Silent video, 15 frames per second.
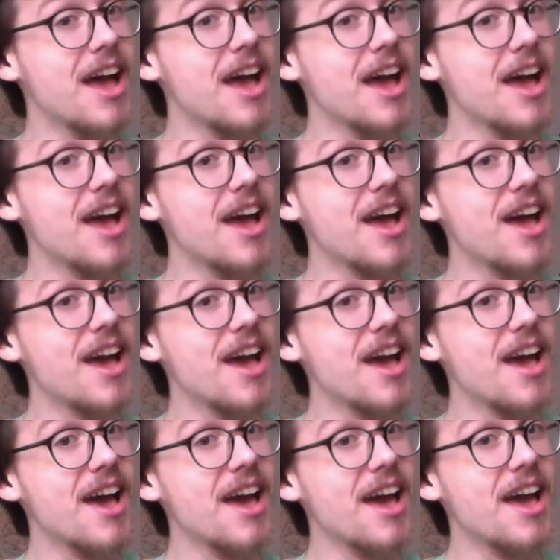
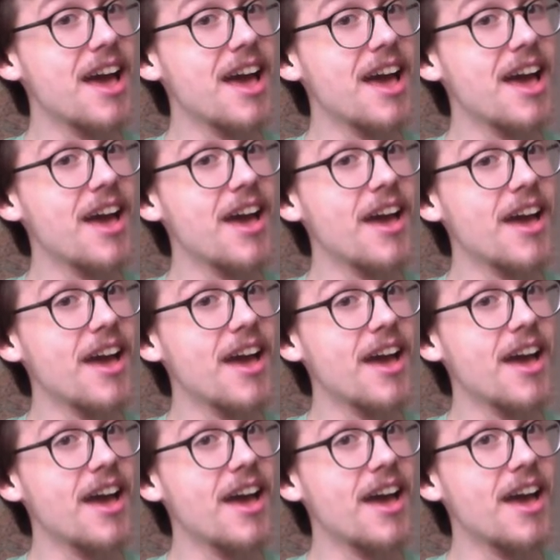
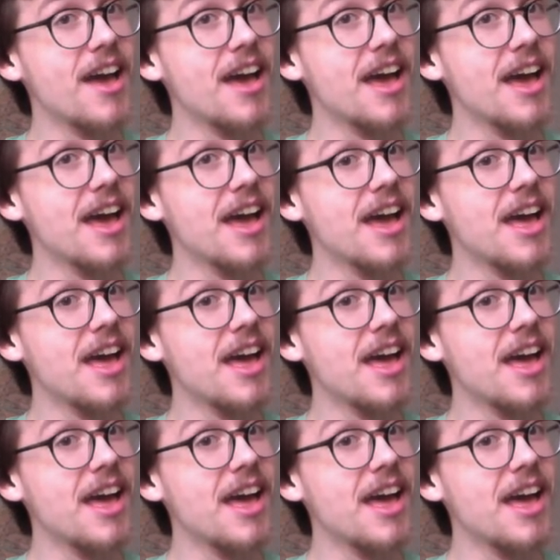(silence)